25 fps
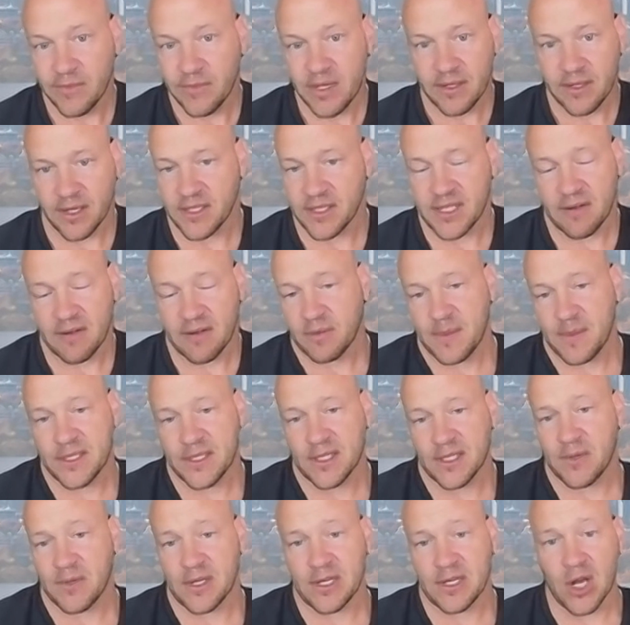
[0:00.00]
Doesn't have to
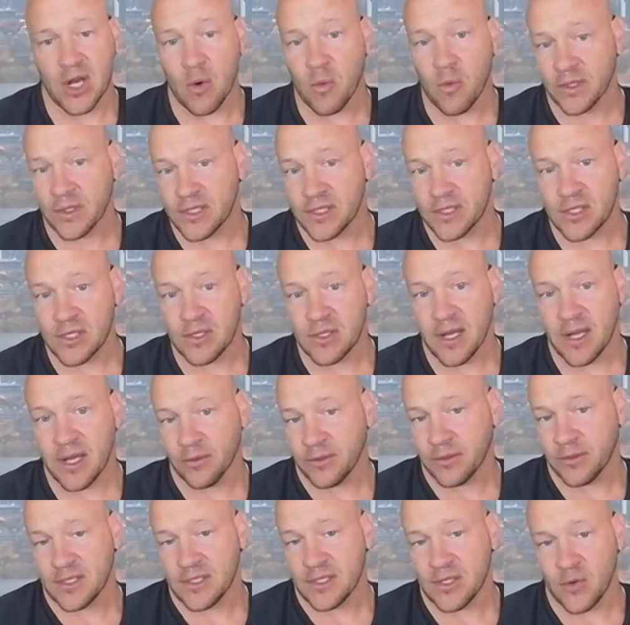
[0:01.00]
be something no one
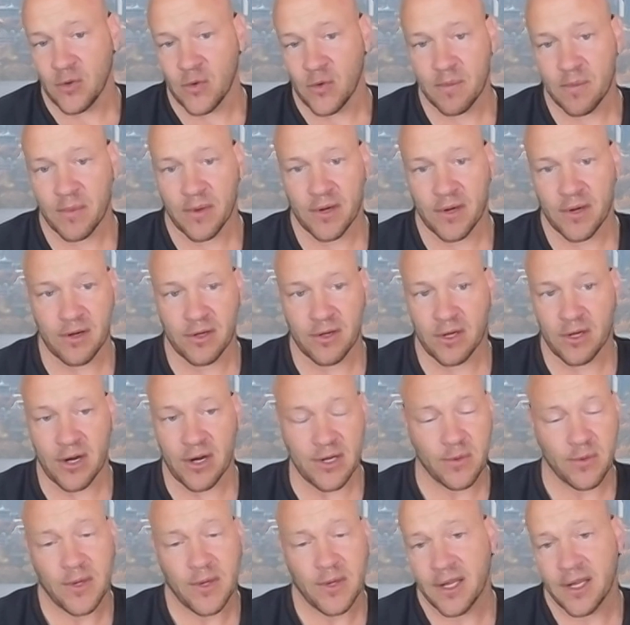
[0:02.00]
else is doing, but are
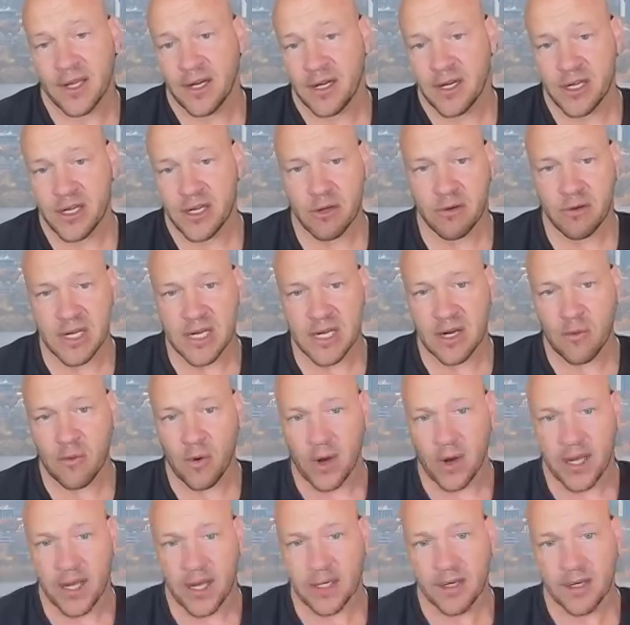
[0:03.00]
you doing it in a unique
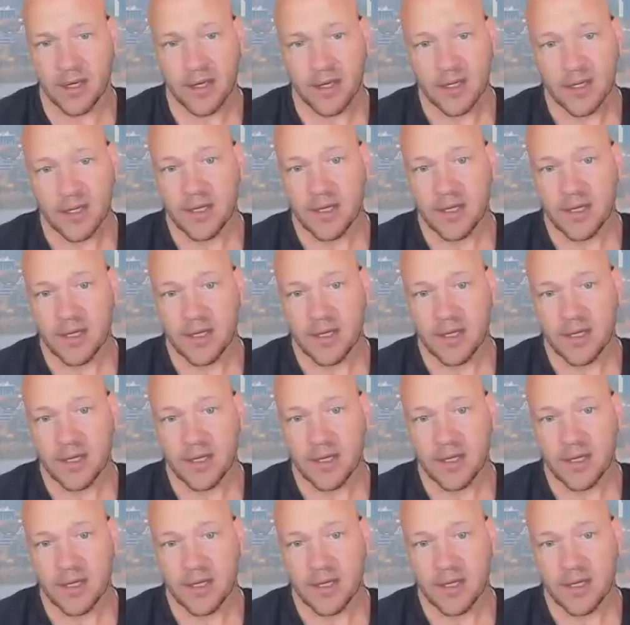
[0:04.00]
way?